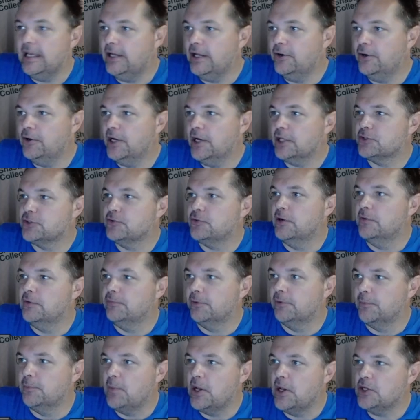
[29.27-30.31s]
introductory
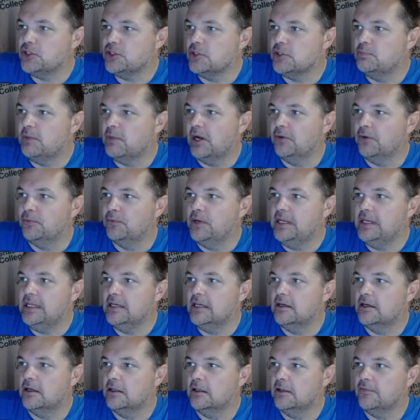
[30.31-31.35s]
information by
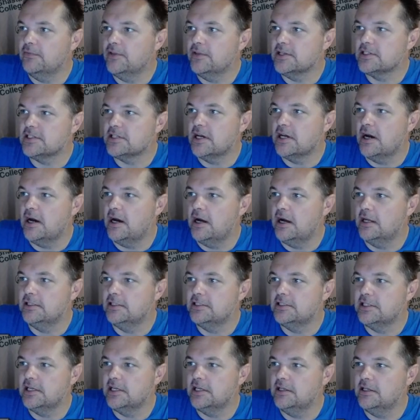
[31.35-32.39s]
reading all of this
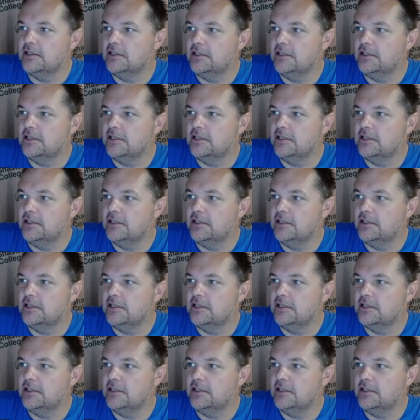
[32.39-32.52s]
content